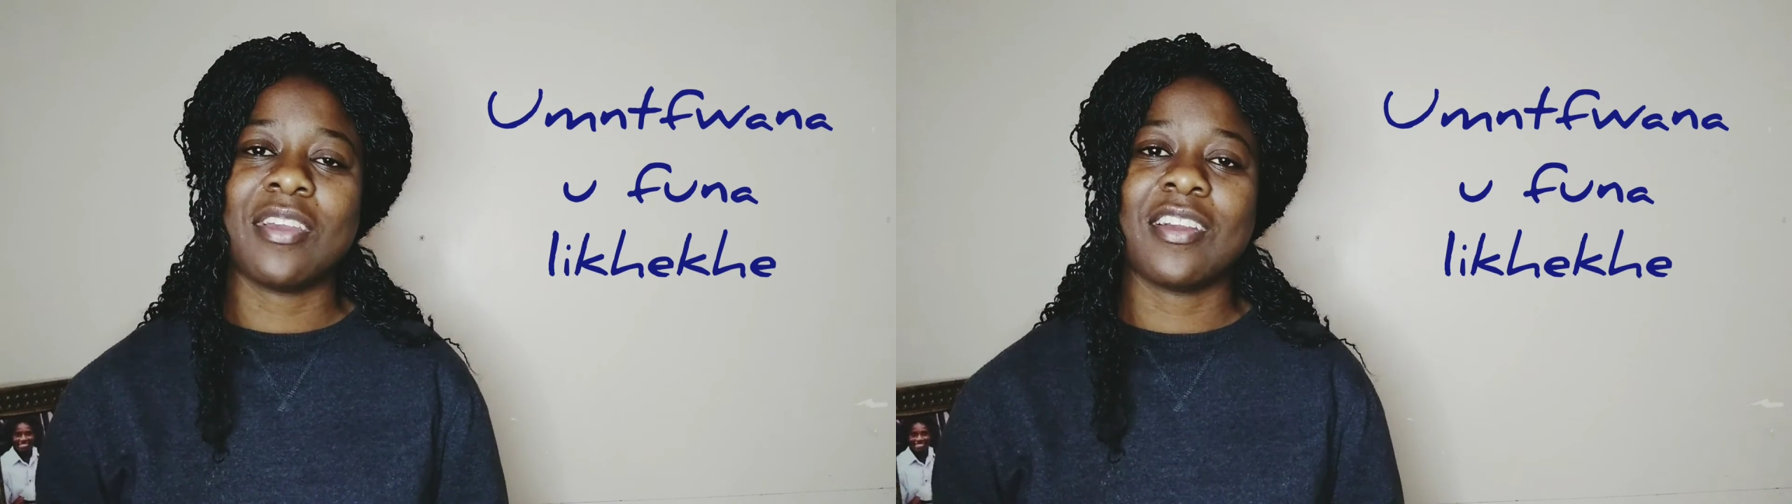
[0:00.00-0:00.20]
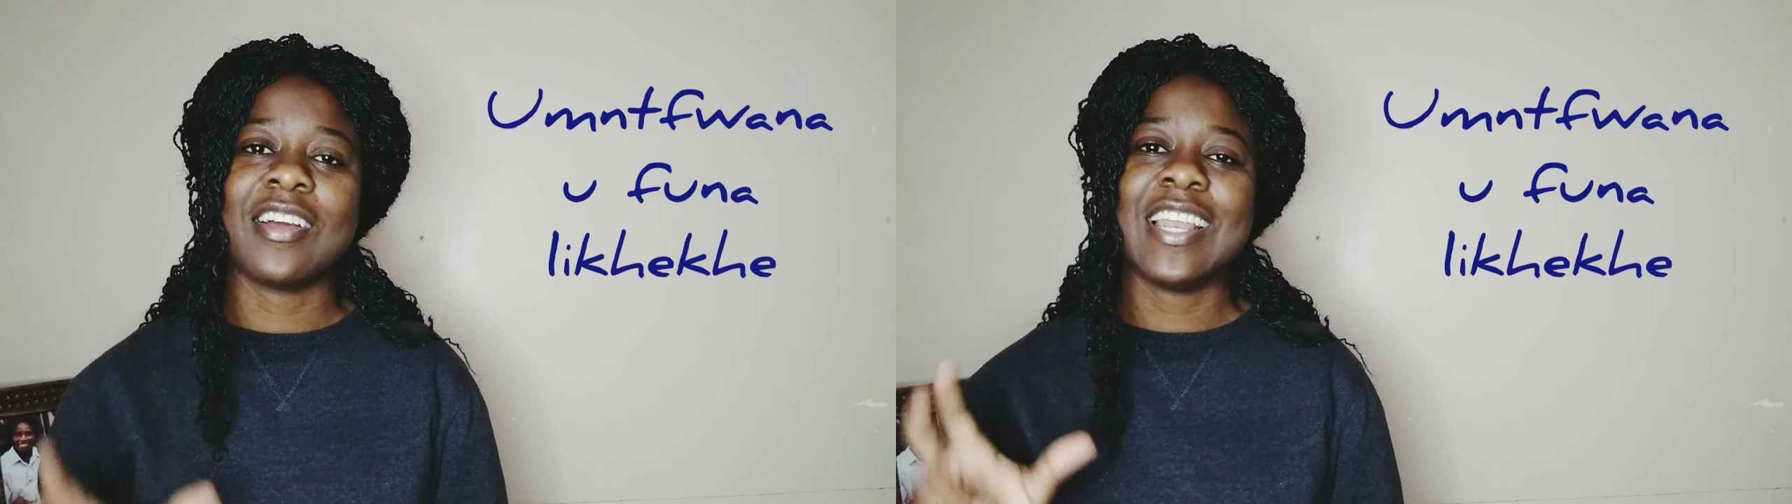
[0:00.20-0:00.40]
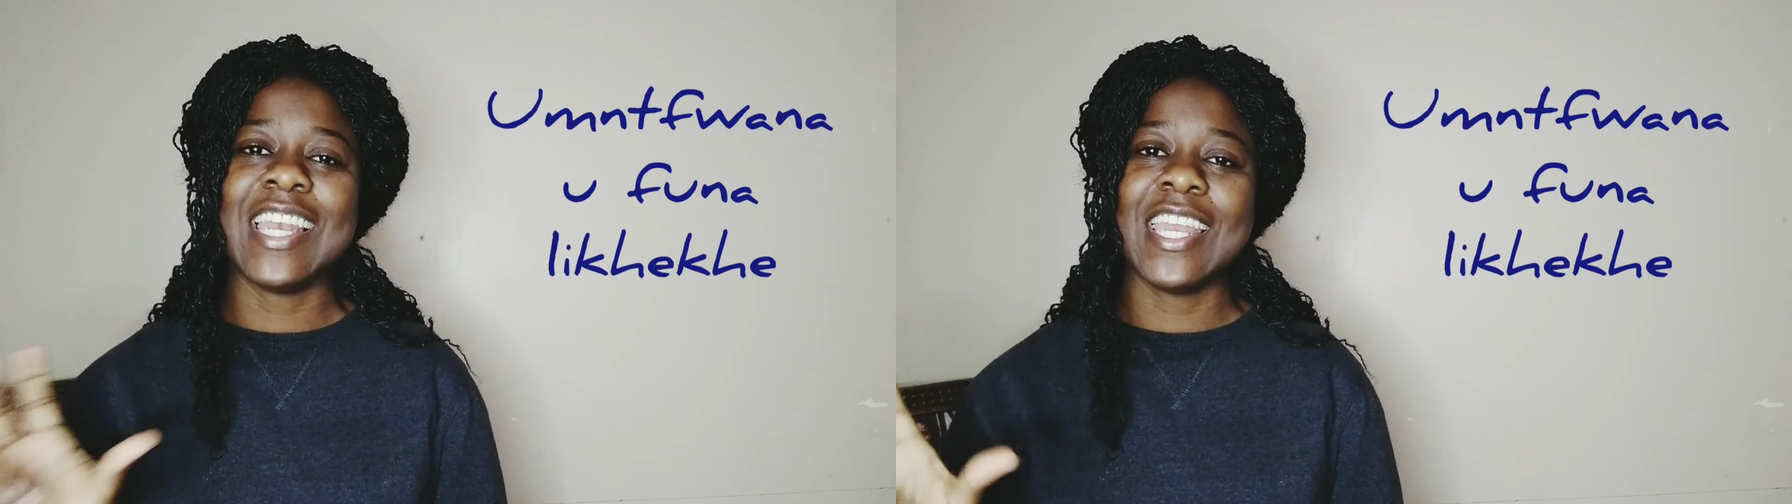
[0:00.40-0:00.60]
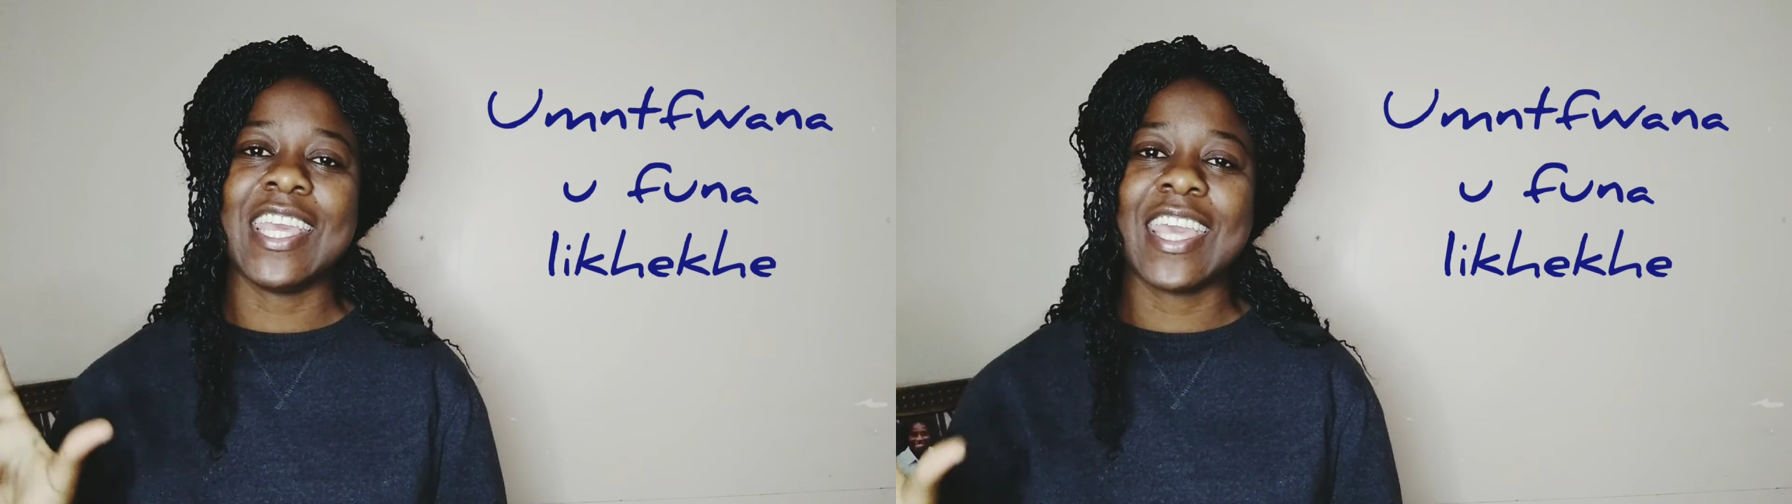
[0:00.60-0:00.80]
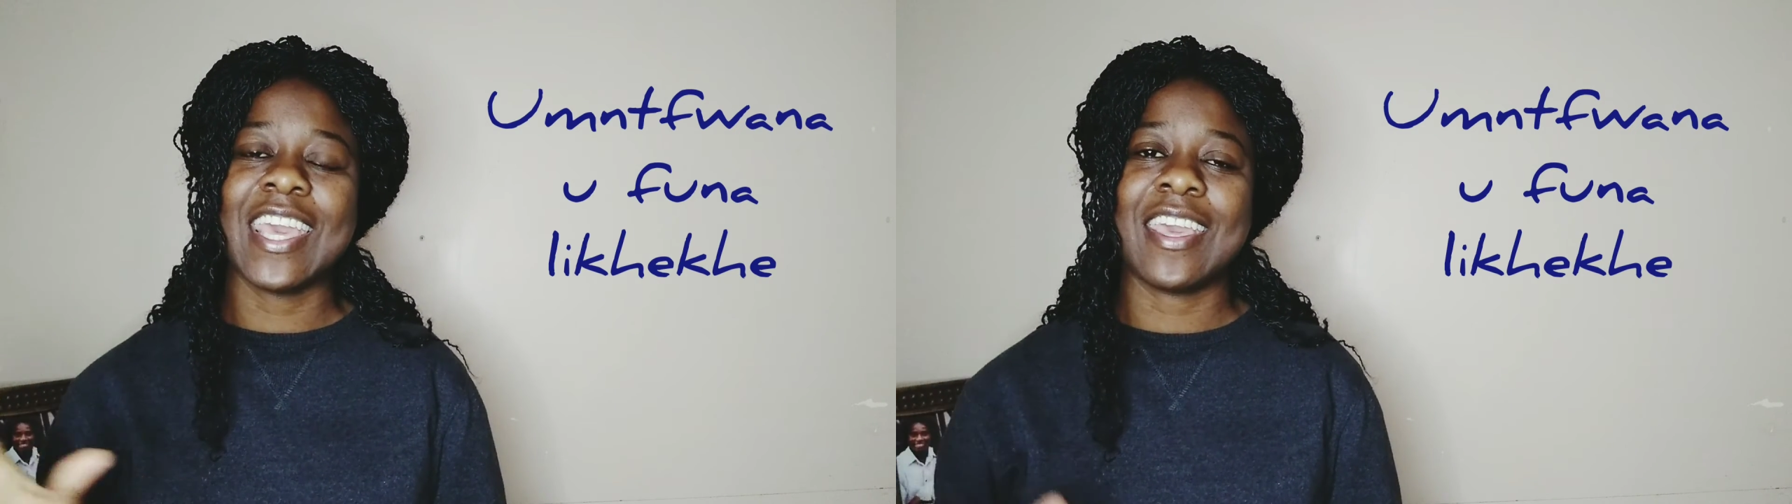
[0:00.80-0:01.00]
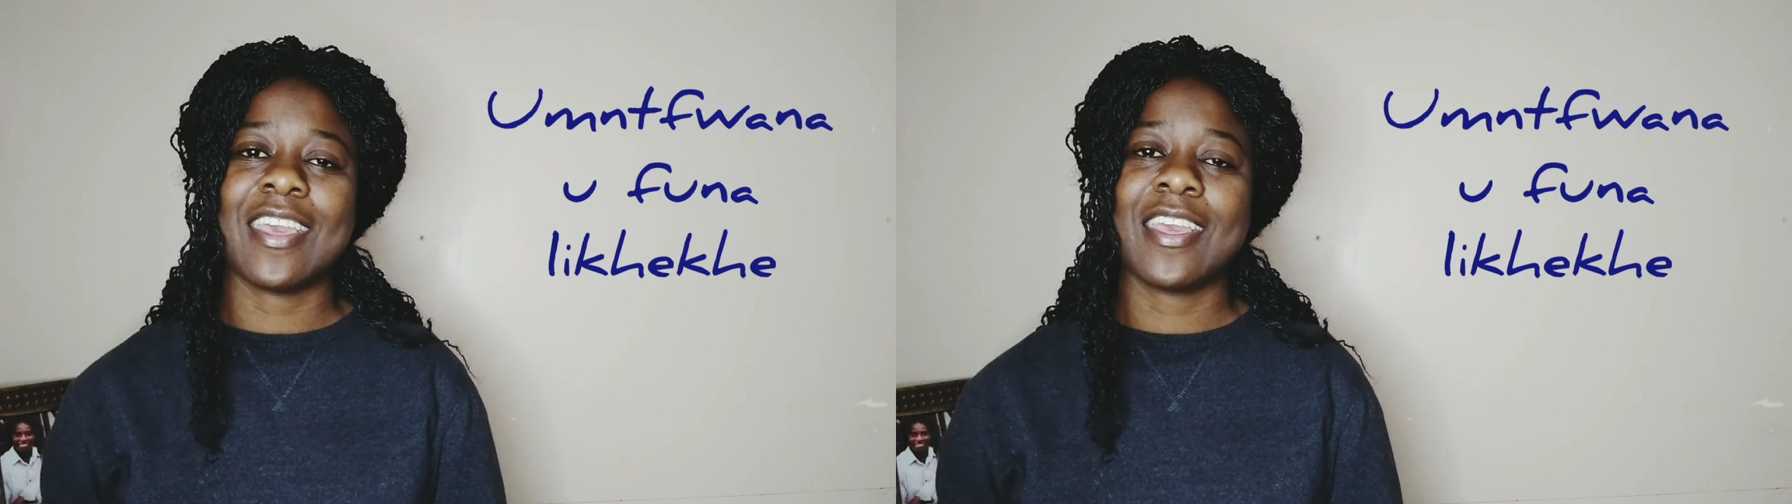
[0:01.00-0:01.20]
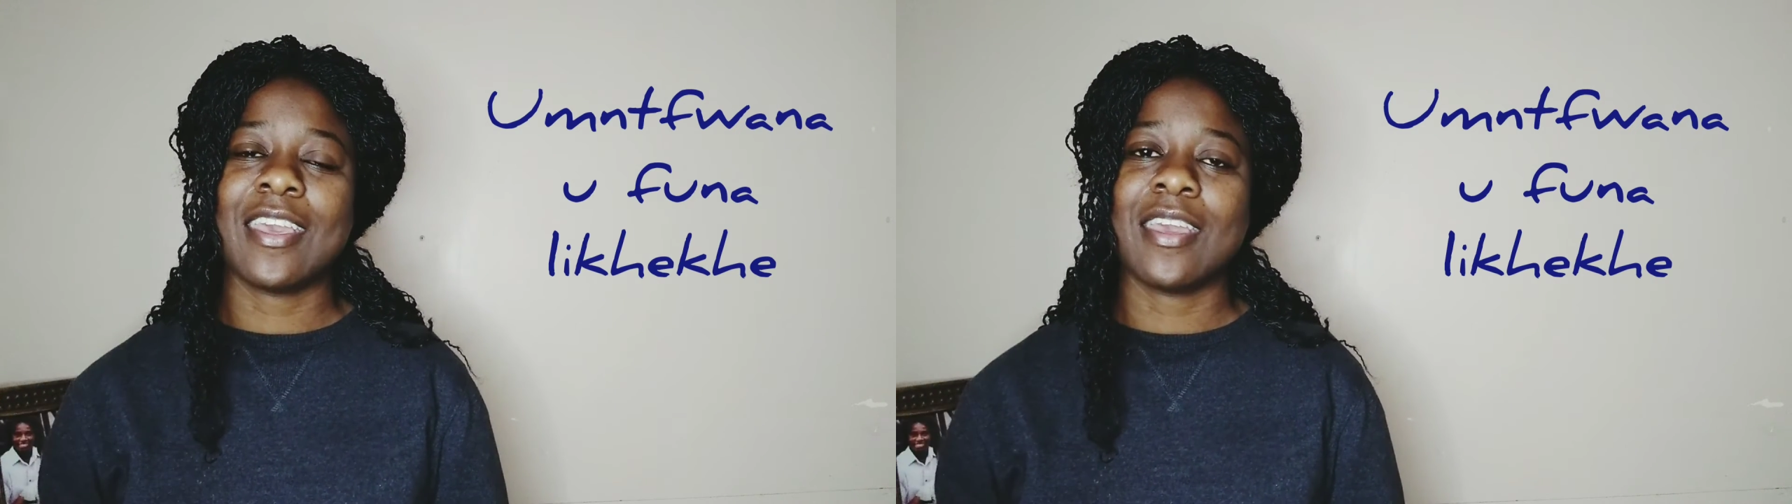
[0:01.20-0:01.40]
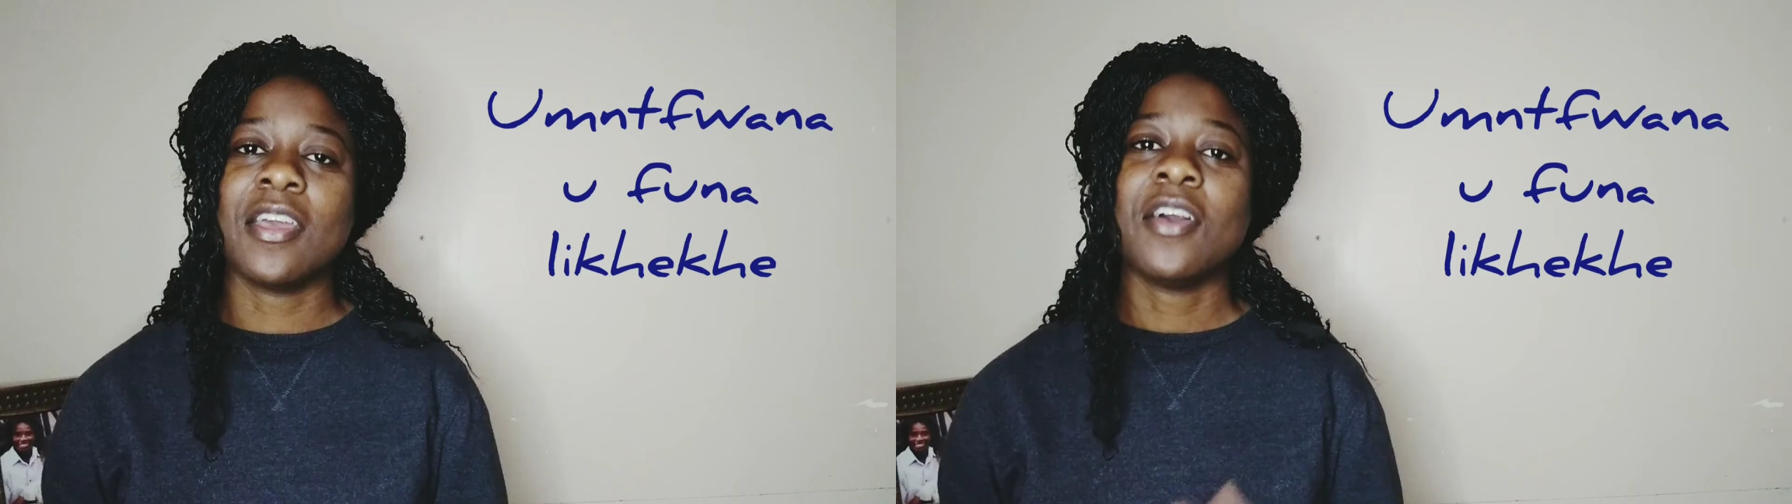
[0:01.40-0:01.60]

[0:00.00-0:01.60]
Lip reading: there. Likeke.